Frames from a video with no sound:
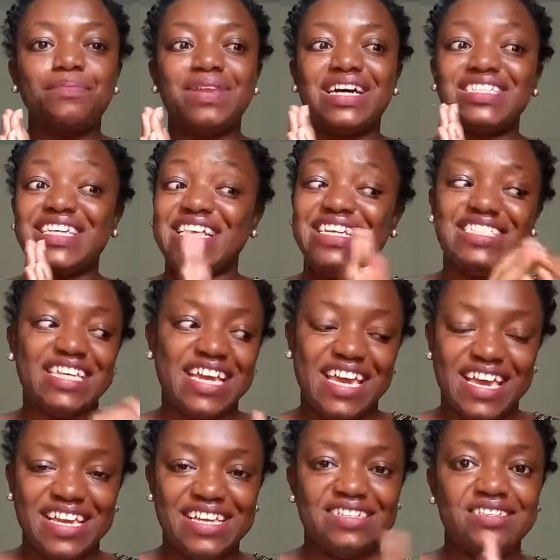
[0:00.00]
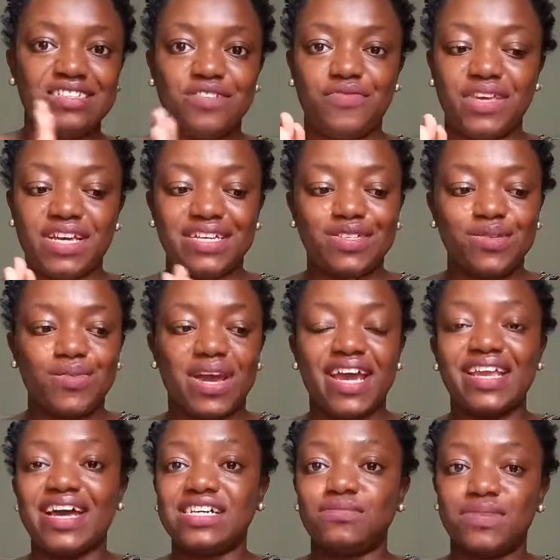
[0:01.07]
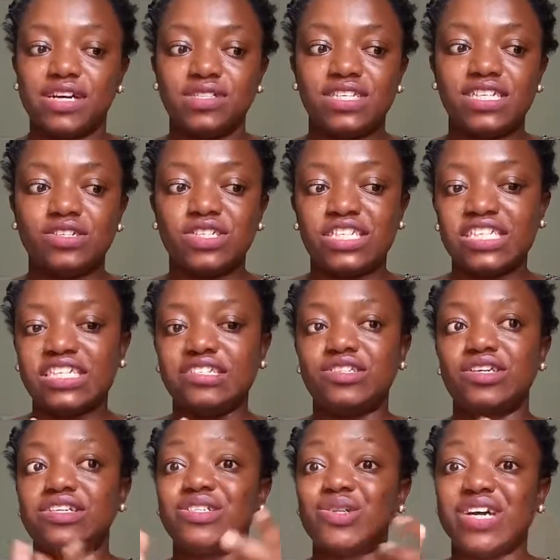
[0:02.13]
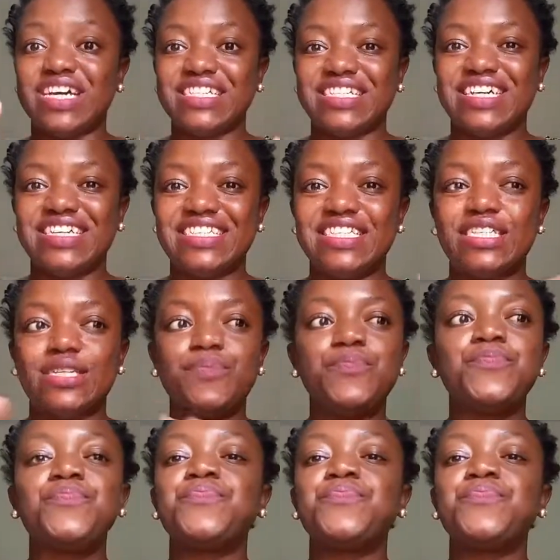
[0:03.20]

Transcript: plus HA spheres, right, as my antioxidant. So I was quite excited.